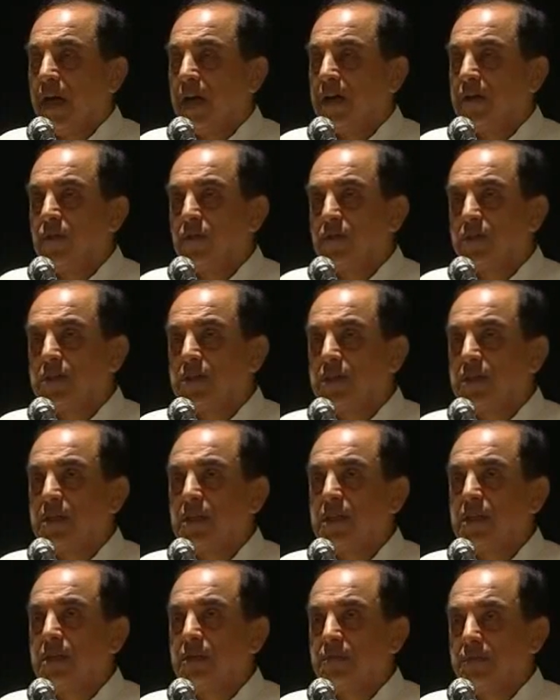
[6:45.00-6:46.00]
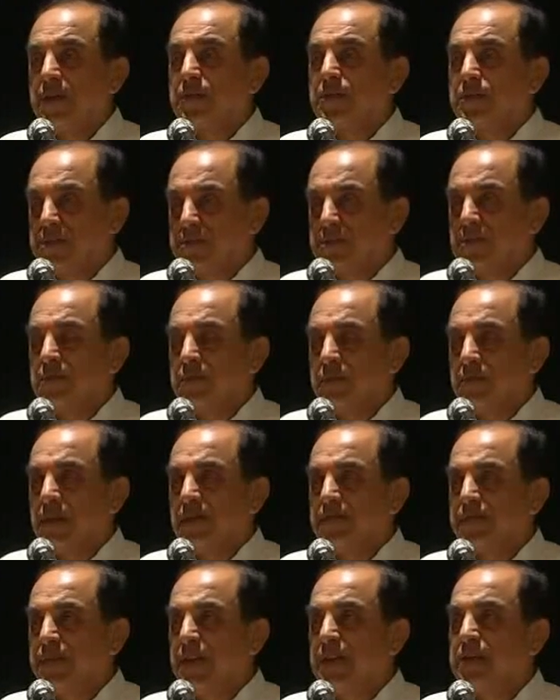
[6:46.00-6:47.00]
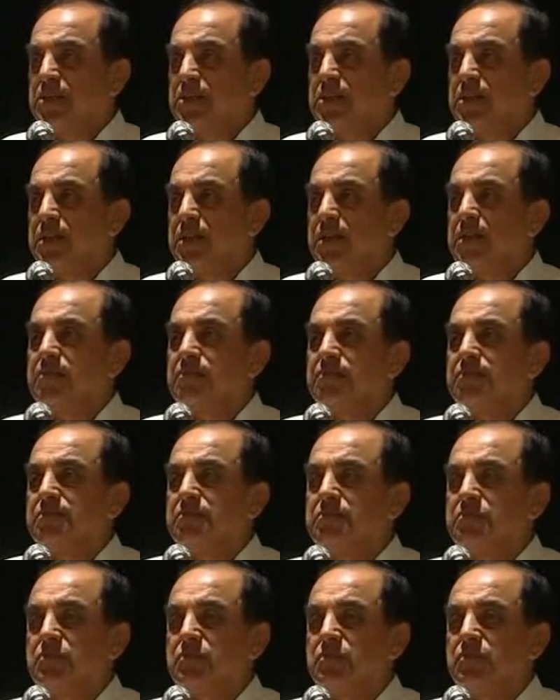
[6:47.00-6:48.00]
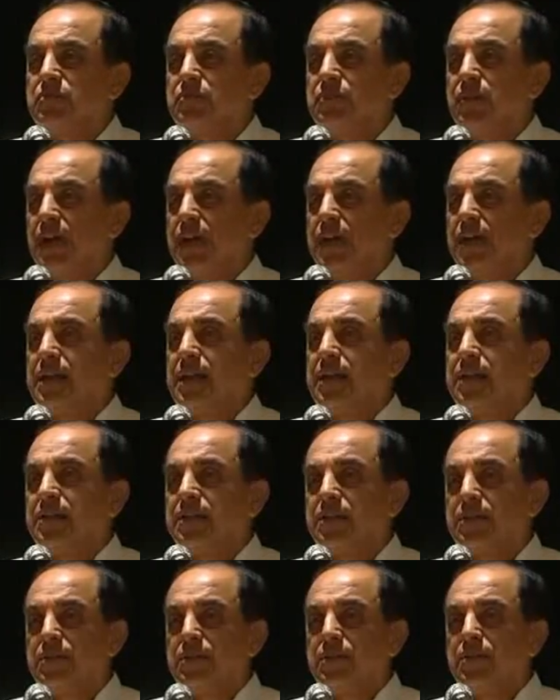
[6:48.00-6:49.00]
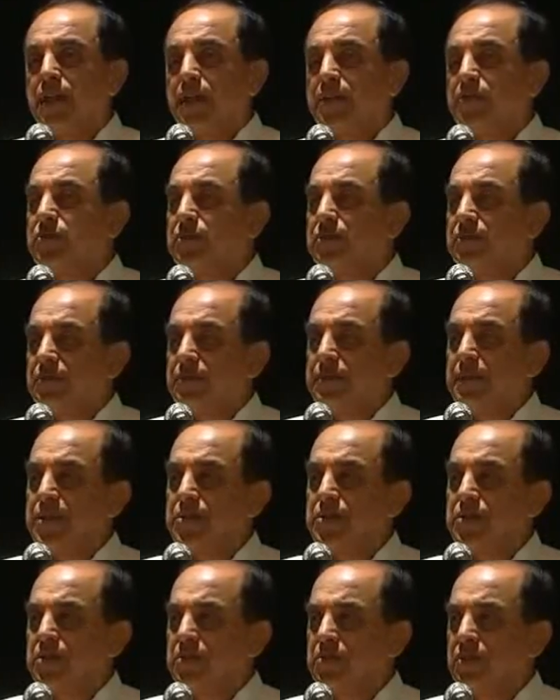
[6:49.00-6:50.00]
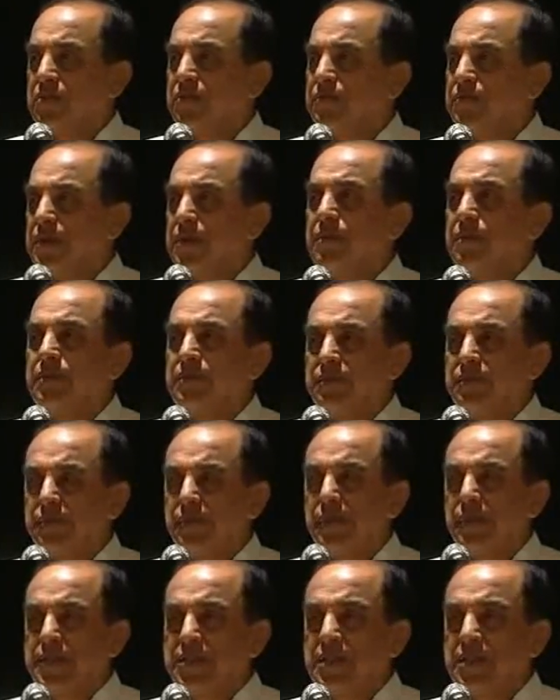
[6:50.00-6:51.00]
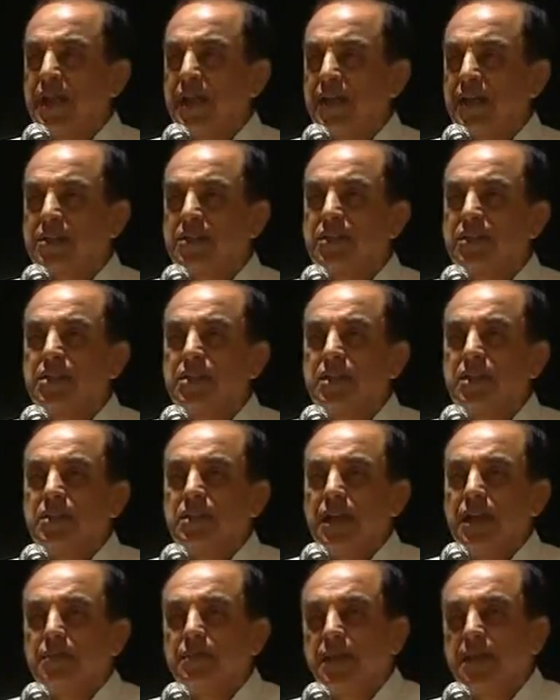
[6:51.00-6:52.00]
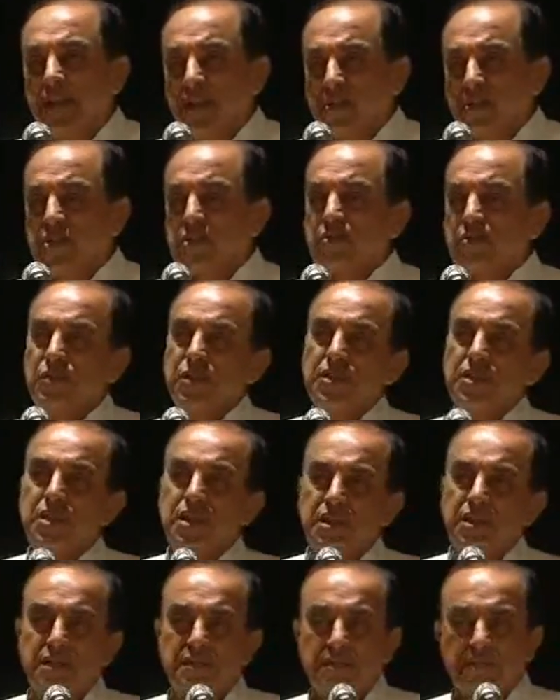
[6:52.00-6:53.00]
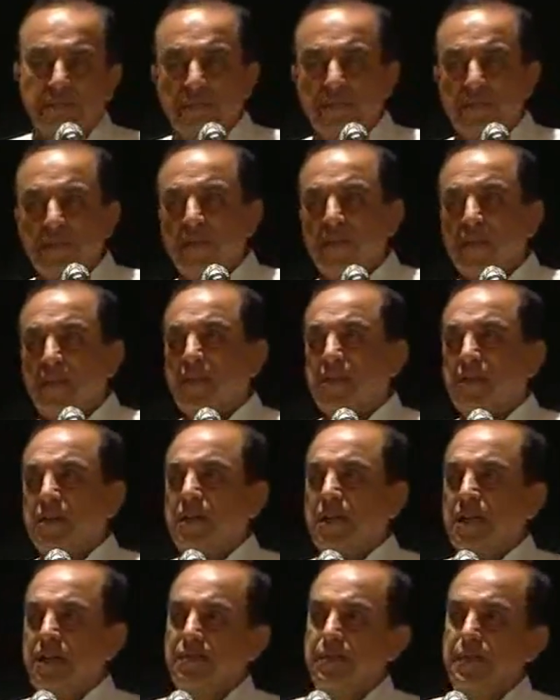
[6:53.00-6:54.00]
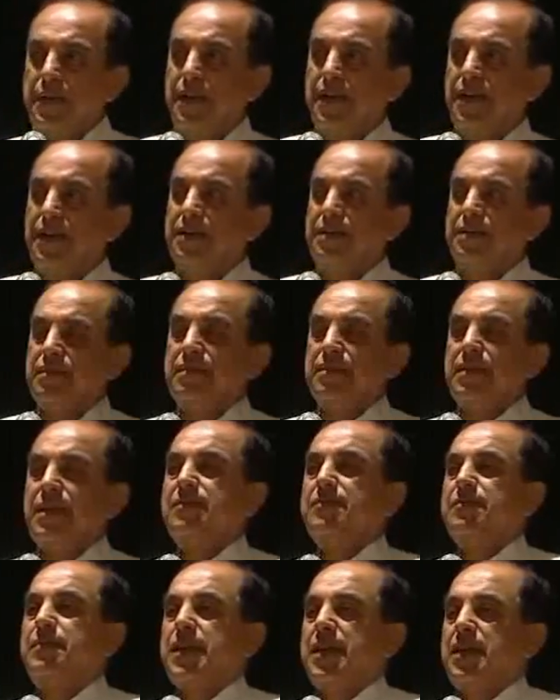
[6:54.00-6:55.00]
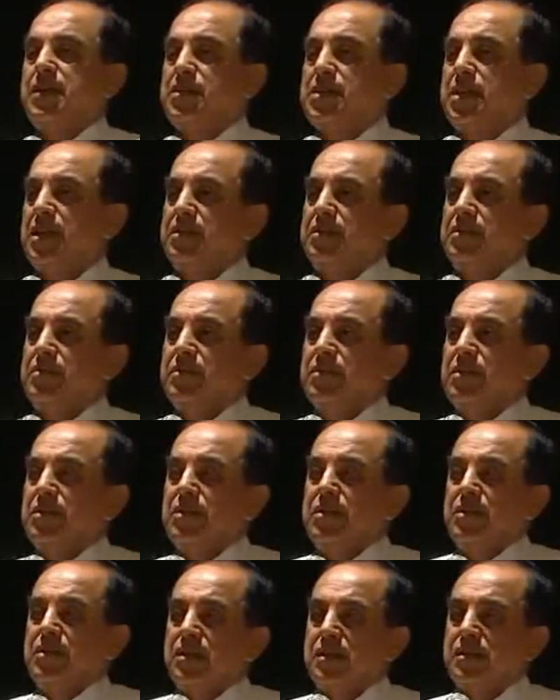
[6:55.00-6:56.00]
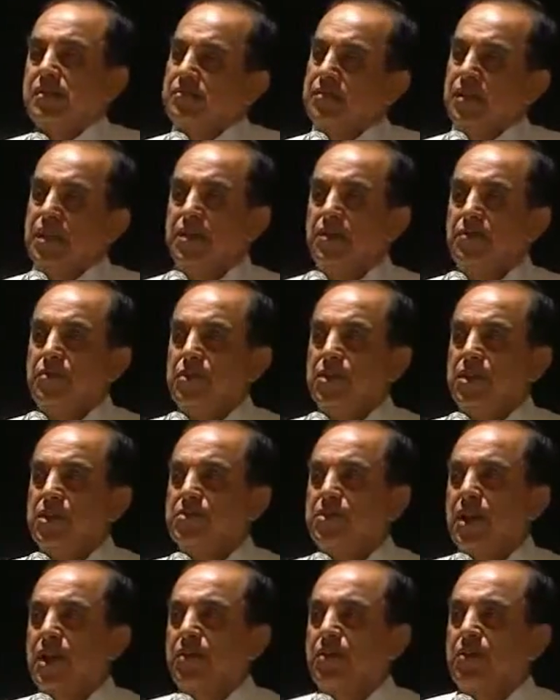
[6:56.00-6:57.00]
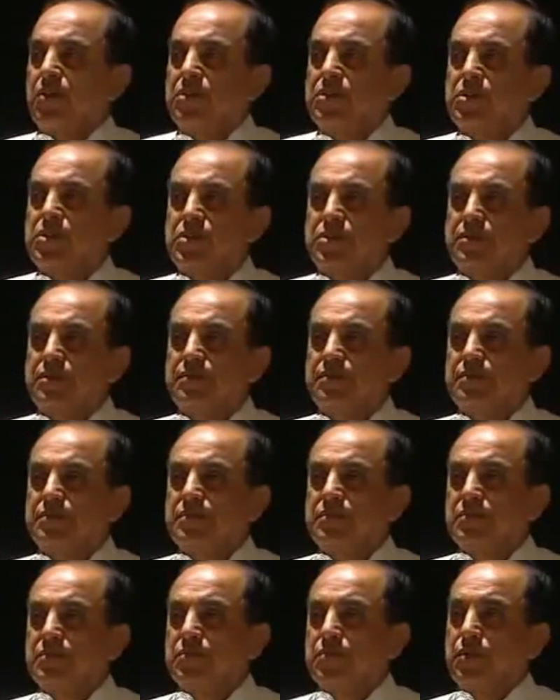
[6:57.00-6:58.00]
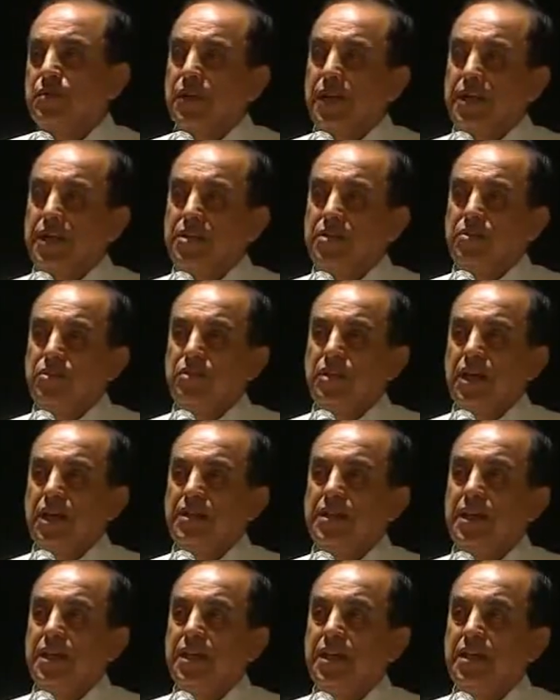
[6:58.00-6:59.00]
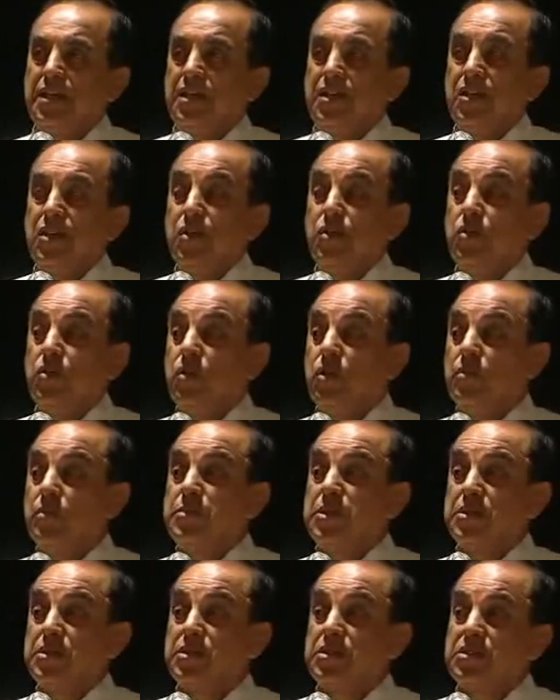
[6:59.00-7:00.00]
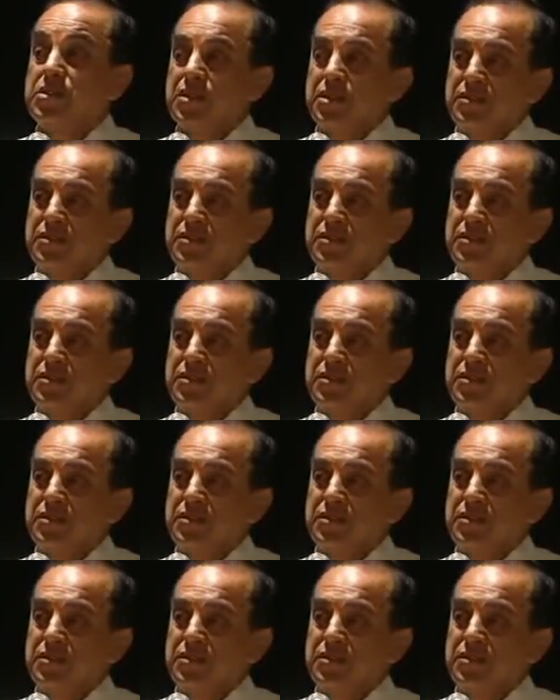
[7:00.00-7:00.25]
I wrote, my friends here filed a Right to Information or Freedom of Information Act application with the FBI. FBI said, we'll give you these records, provided you get a no objection